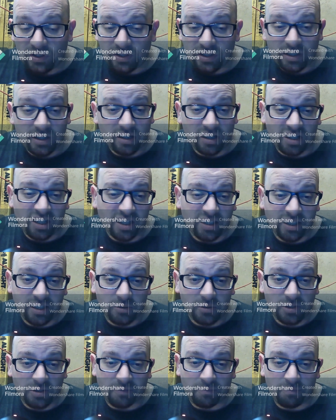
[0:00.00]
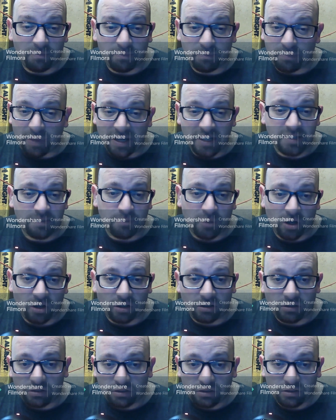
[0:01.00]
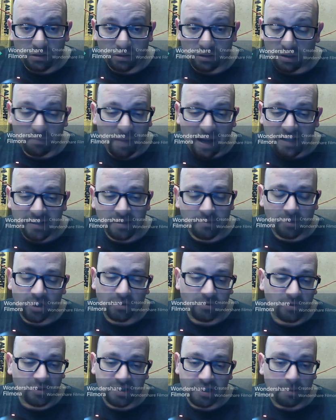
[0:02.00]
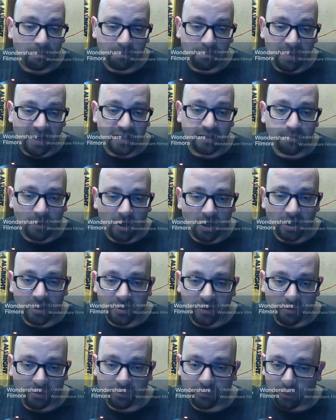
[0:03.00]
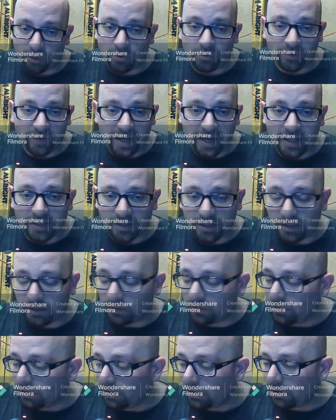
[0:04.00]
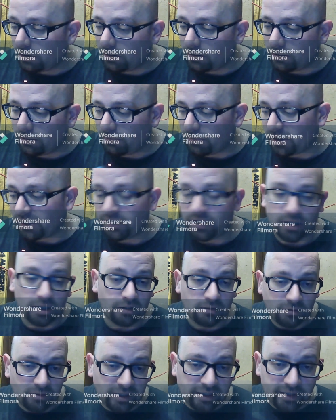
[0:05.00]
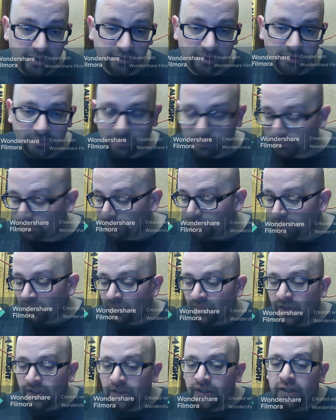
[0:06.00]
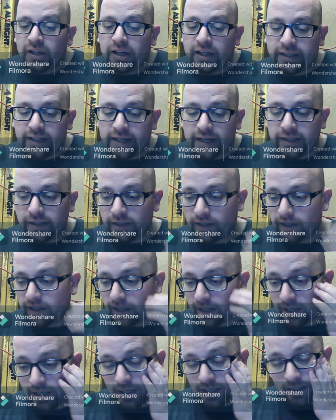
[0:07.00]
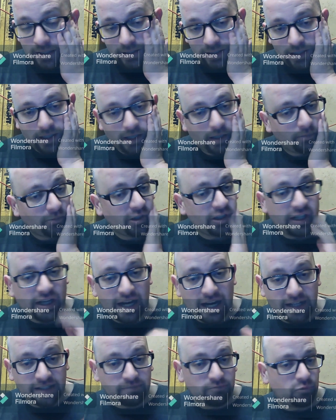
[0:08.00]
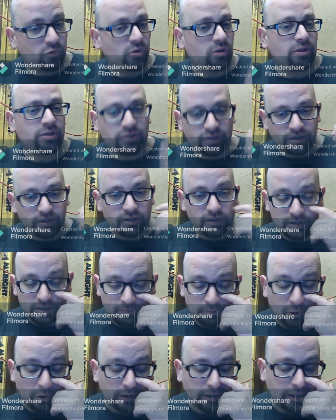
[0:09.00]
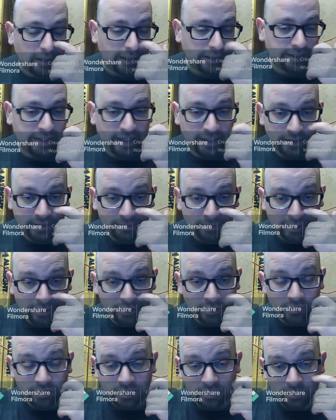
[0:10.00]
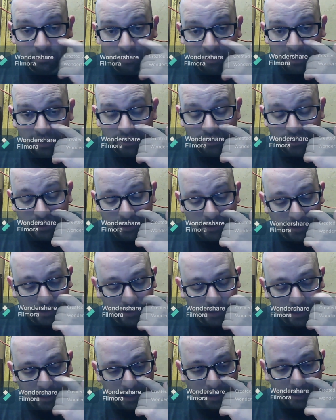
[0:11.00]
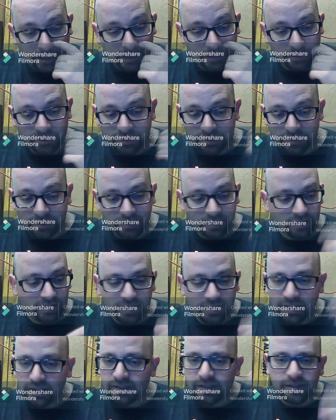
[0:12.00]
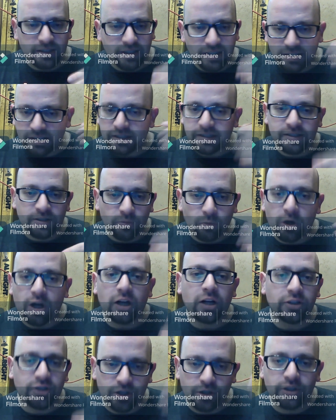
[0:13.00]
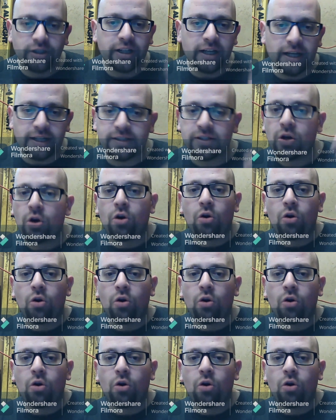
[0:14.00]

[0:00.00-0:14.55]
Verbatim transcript: Yeah, lucky it was a baseball or a basketball. It wasn't a baseball. I could have thrown that too, but you know, whatever again, uh, I'm gonna add more sport content to my YouTube page here, uh, just just to watch, show you guys